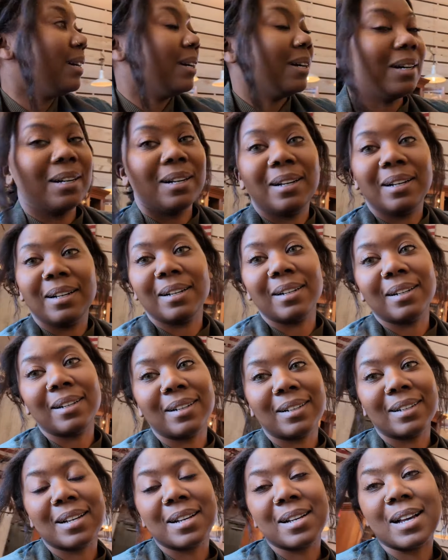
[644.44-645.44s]

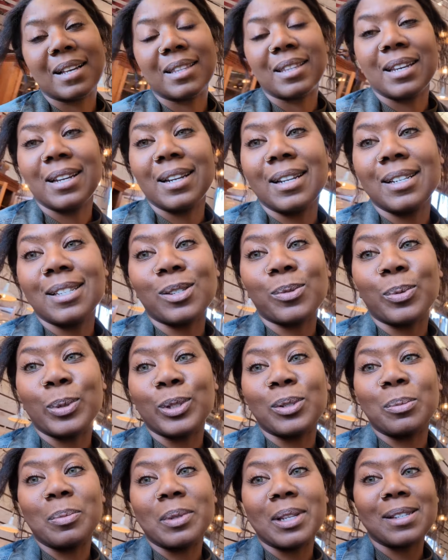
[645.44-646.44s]
I think I need to
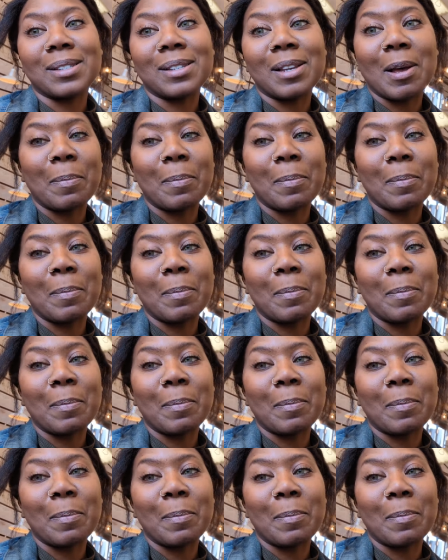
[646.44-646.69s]
switch some things